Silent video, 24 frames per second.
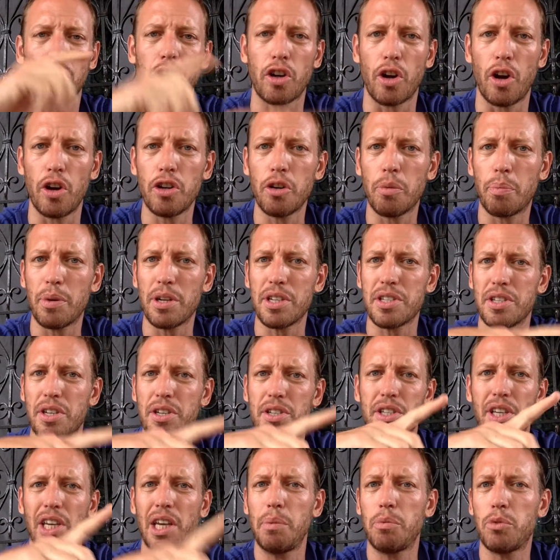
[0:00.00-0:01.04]
grow your
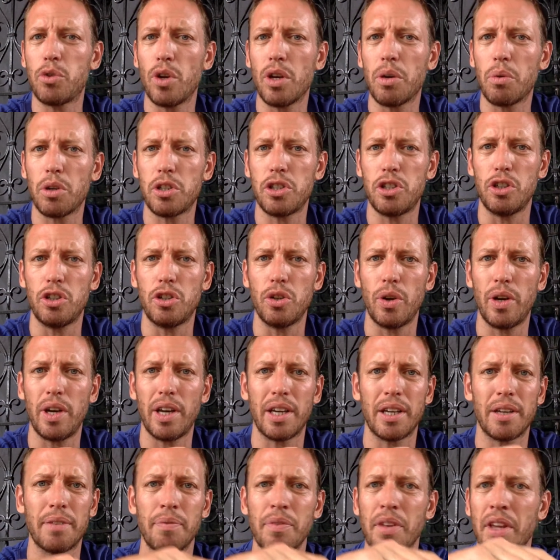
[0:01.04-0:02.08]
business, keep doing what you're
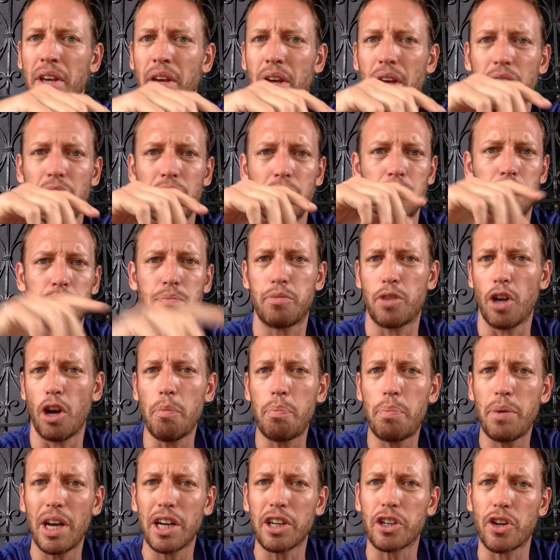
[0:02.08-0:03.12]
doing.
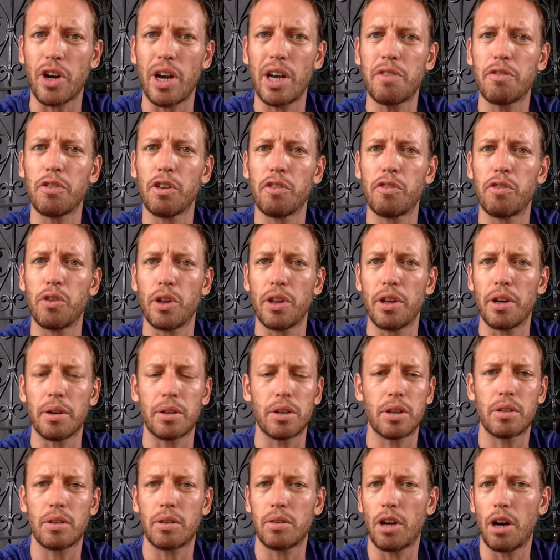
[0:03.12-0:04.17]
Don't be ungrateful for the
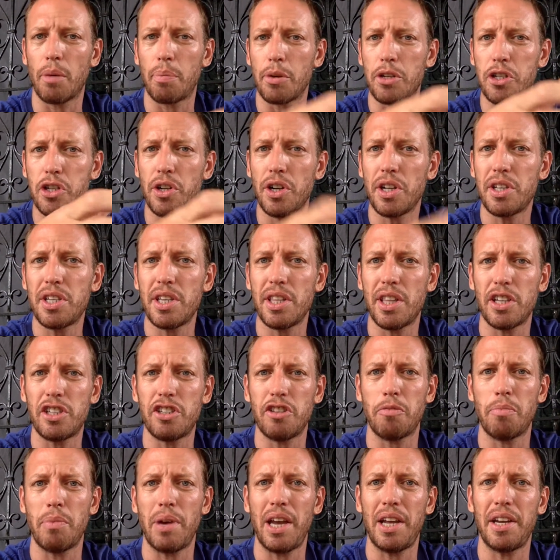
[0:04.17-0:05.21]
opportunity that
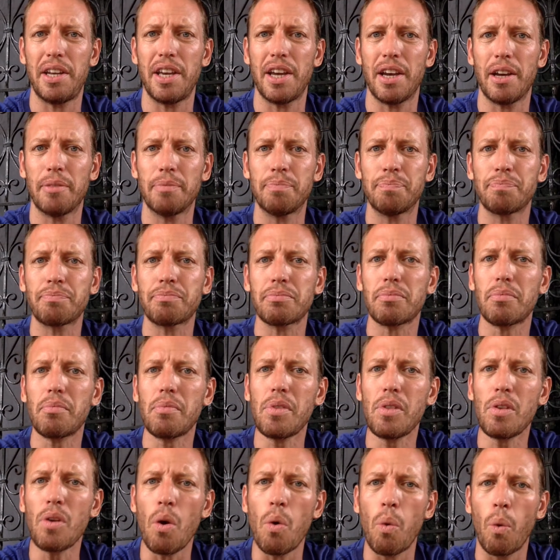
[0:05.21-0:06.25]
you've made here.
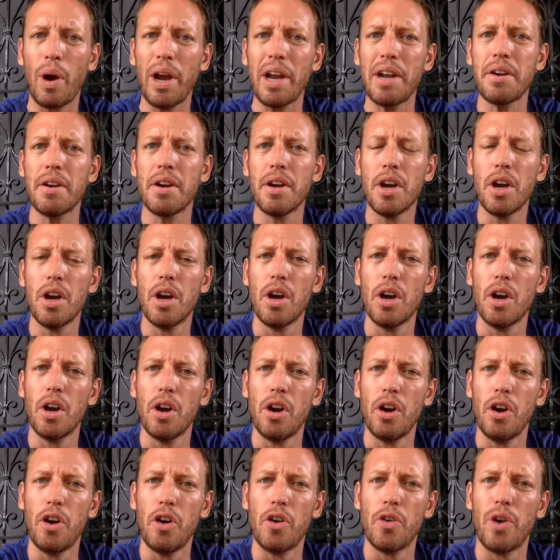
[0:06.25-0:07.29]
When
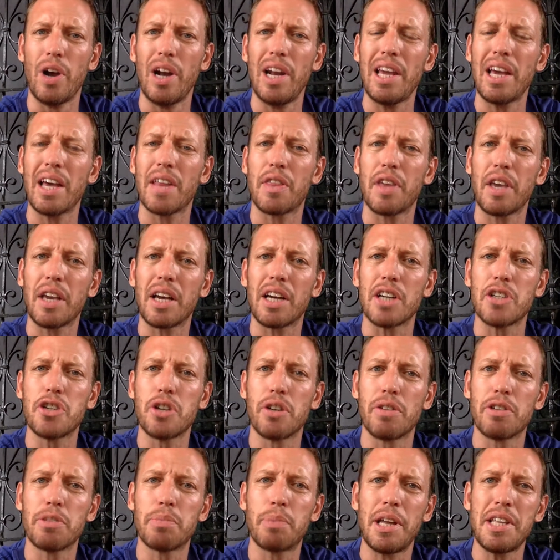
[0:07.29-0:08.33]
really, I think I
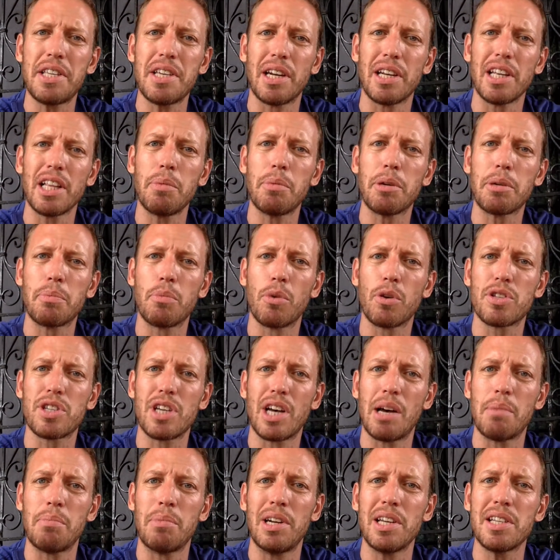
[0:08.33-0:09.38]
should have spent a little bit more
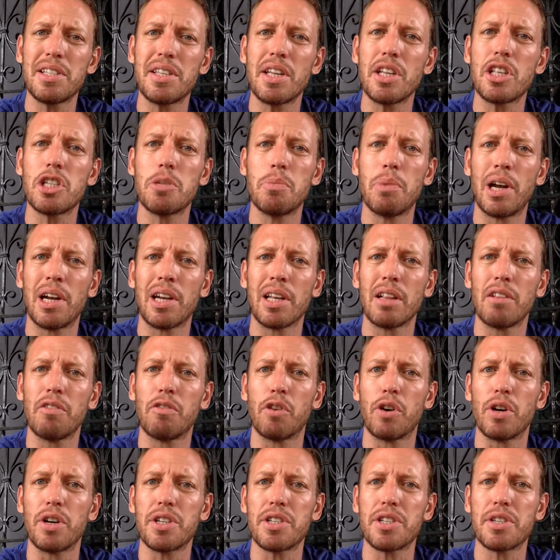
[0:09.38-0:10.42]
time listening to my little
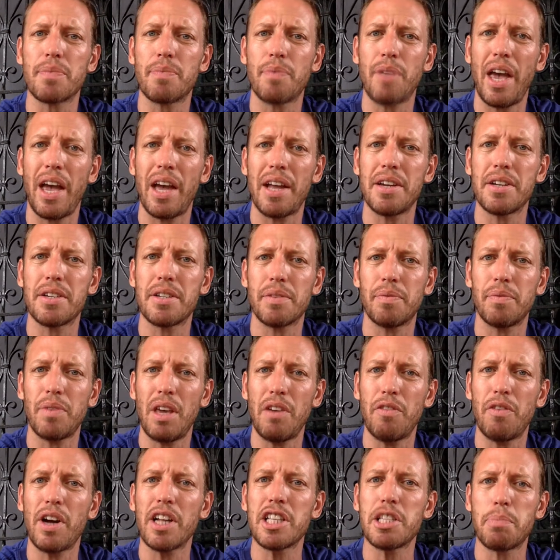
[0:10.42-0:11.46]
voice. And
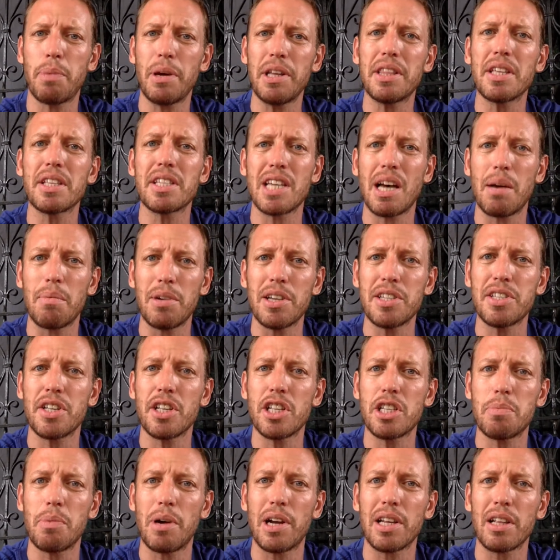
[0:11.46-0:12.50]
if I'd spent the time
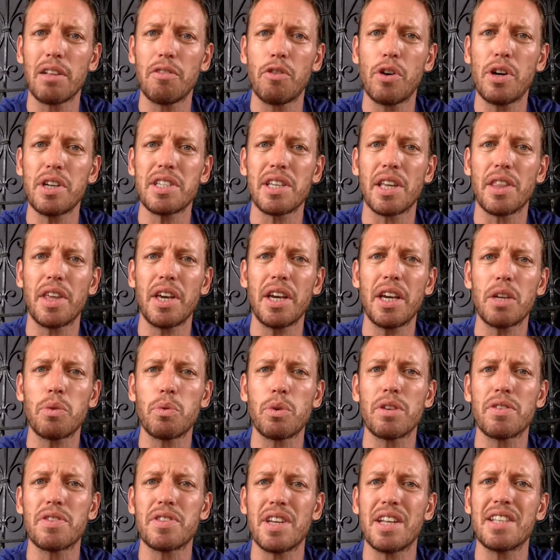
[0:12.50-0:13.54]
listening to my little voice, I think it
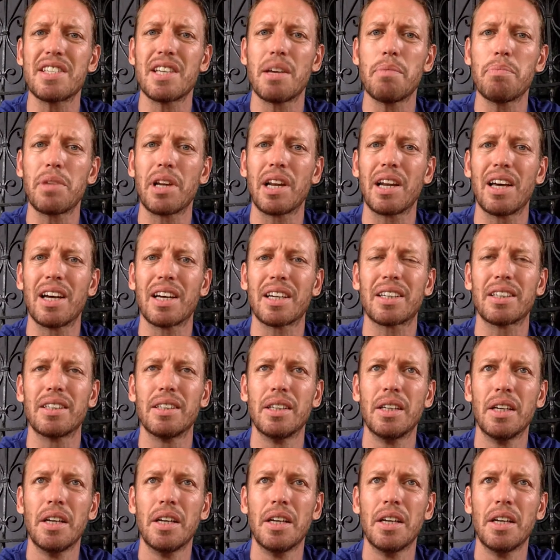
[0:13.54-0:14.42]
would have said something like,